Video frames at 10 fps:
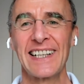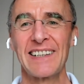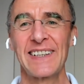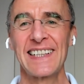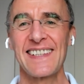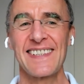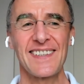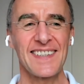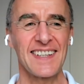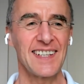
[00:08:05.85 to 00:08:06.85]
I find that's
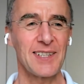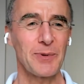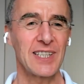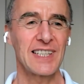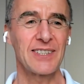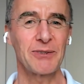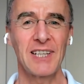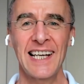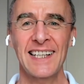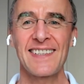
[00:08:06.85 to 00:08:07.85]
just a nice way to
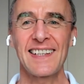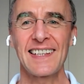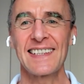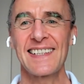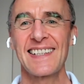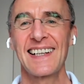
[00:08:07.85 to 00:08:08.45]
relax and